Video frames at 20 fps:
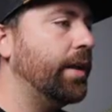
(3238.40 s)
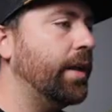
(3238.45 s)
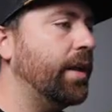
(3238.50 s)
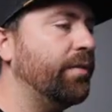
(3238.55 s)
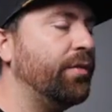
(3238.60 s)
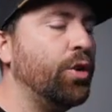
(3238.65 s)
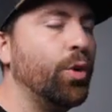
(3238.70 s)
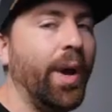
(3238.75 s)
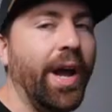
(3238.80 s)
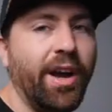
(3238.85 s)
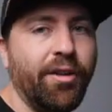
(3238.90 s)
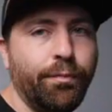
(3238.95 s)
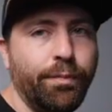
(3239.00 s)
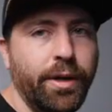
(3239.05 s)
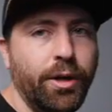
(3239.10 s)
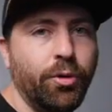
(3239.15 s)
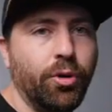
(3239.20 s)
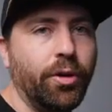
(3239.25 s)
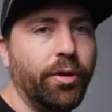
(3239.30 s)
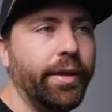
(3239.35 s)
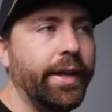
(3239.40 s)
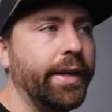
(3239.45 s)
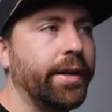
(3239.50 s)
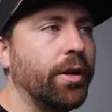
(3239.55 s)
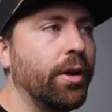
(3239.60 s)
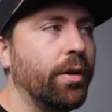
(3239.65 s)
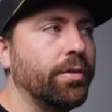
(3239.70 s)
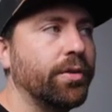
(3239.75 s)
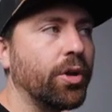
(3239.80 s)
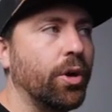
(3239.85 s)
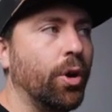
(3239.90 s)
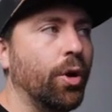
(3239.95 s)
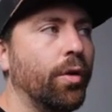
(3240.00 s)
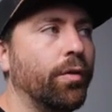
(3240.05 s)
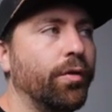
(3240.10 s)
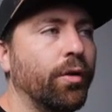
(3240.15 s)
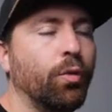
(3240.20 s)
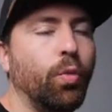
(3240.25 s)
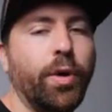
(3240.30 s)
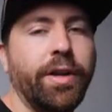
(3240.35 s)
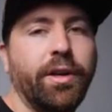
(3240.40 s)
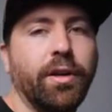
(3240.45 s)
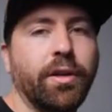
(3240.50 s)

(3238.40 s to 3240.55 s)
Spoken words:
if you have B-roll that goes over when